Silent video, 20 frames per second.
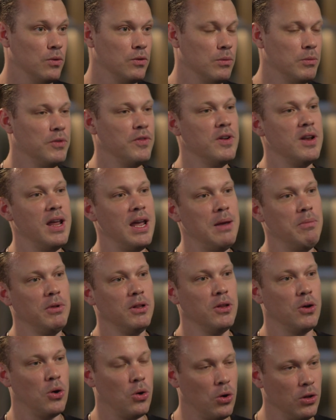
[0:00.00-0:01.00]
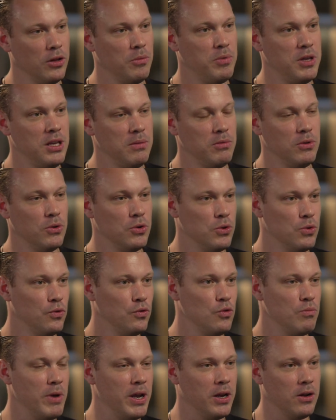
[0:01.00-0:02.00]
So we've enabled all the people who used
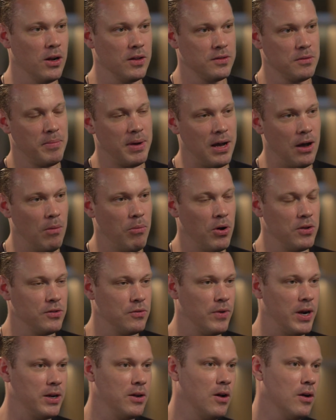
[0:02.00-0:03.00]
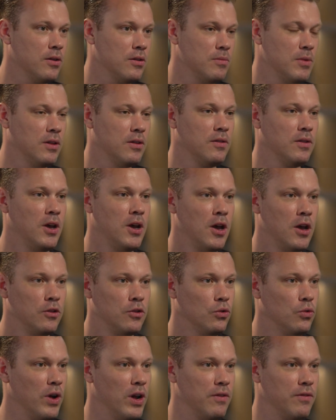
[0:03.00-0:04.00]
to make lots of PowerPoints and write documents
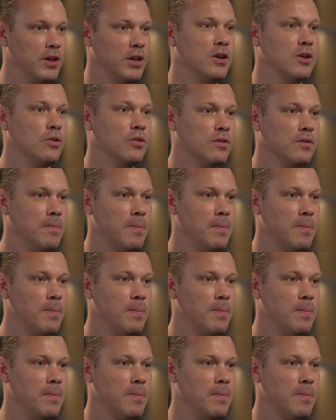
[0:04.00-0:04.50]
to create videos.